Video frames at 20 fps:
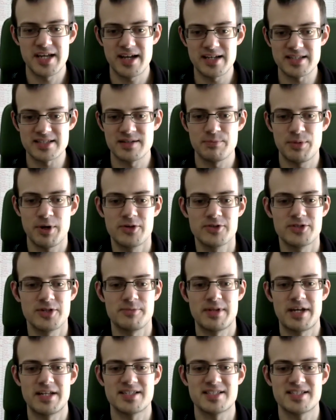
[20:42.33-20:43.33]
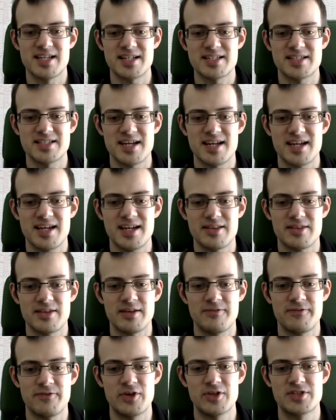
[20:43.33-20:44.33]
That symposium then Saturday,
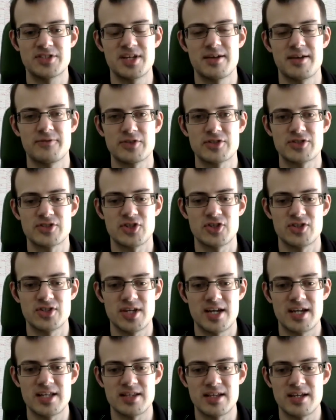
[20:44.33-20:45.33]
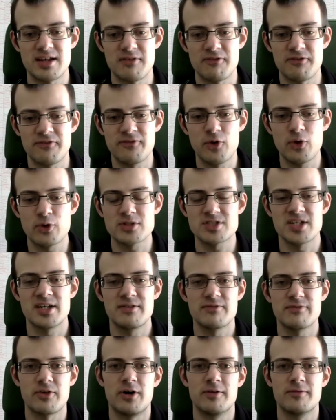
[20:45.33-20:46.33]
the 13th, and Sunday, the
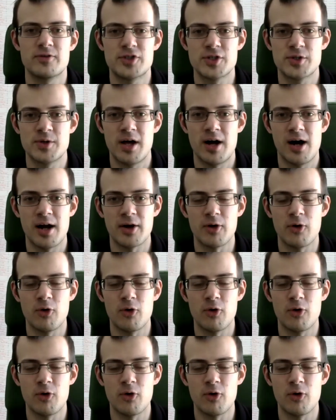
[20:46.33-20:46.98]
14th of July.